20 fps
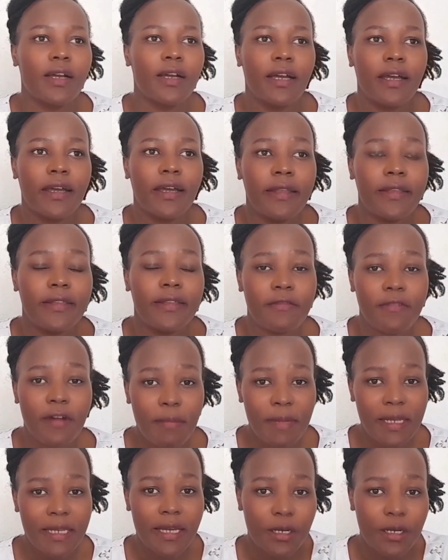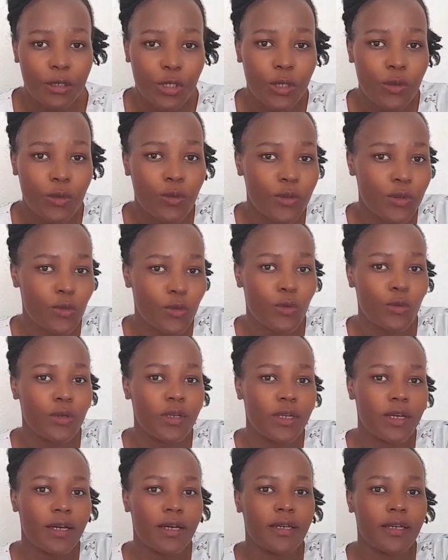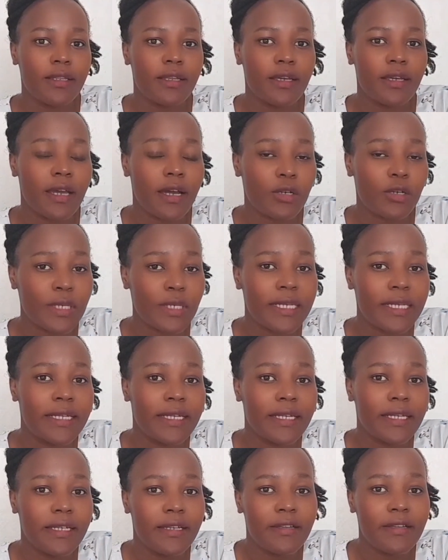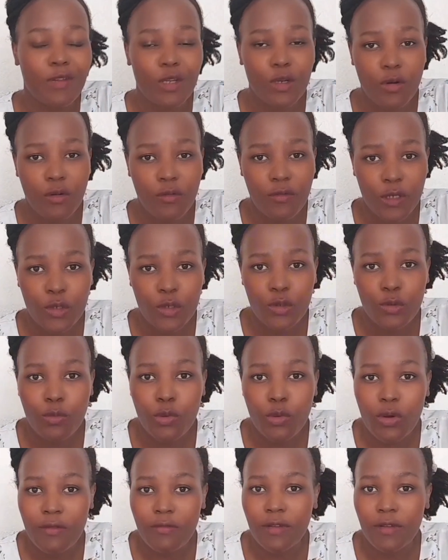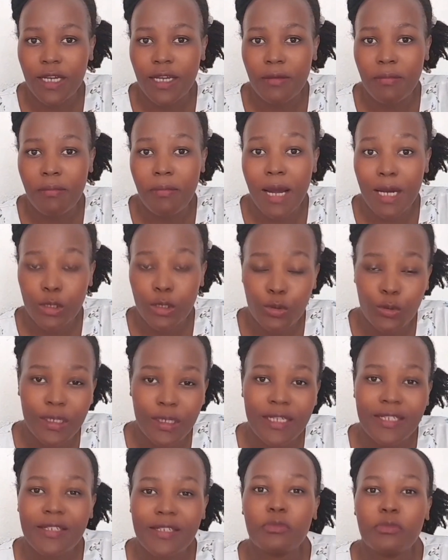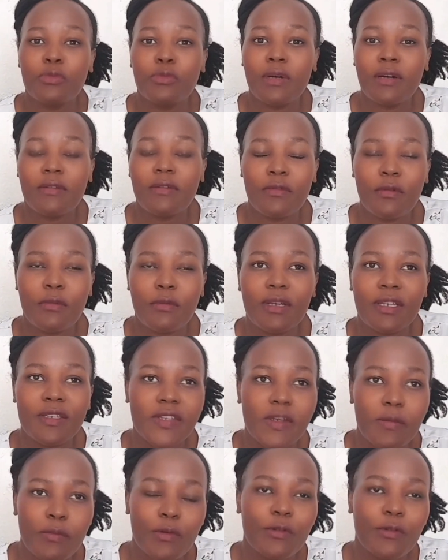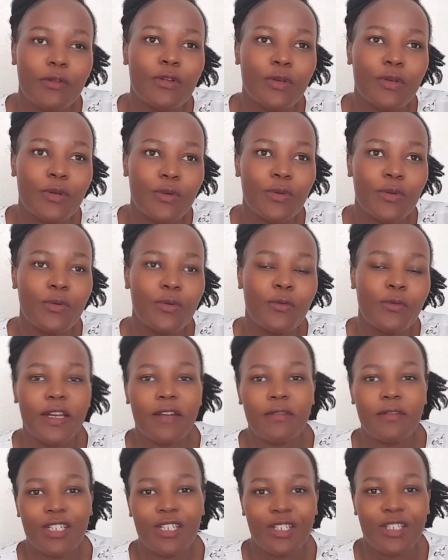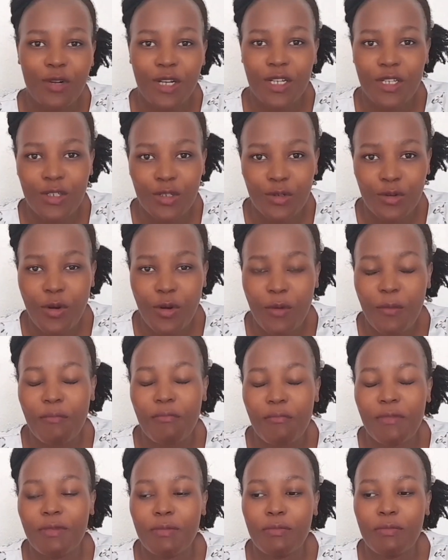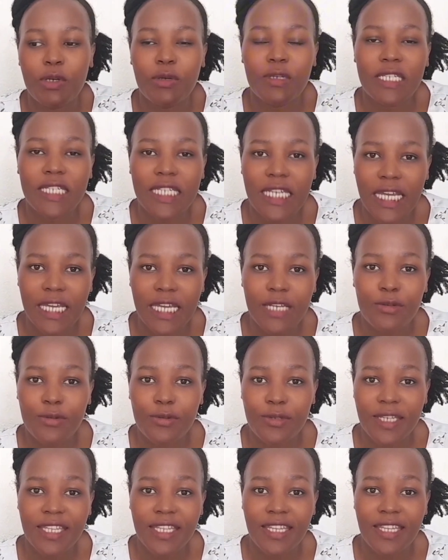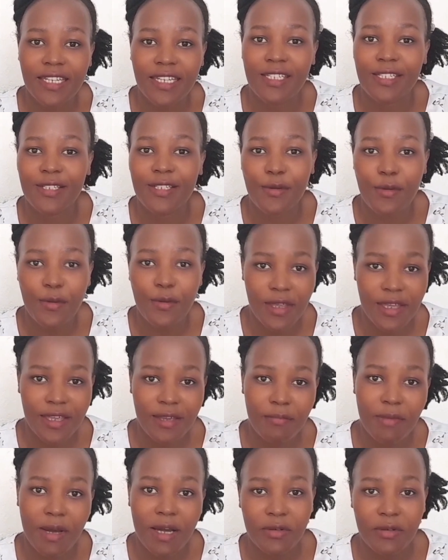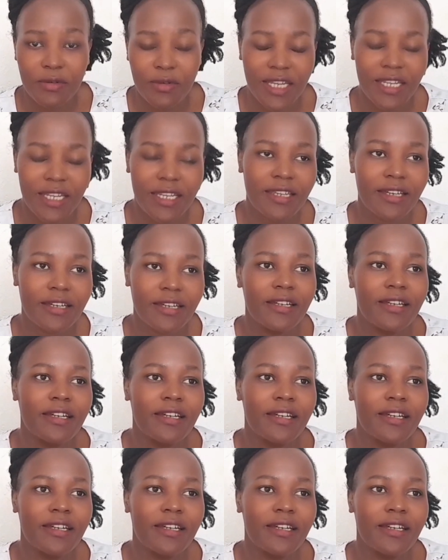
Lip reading: And the family actually was good. They actually even offered to book a flight back to Istanbul, but from Istanbul to wherever she wanted to go, because she had to say that she's going back to Kenya.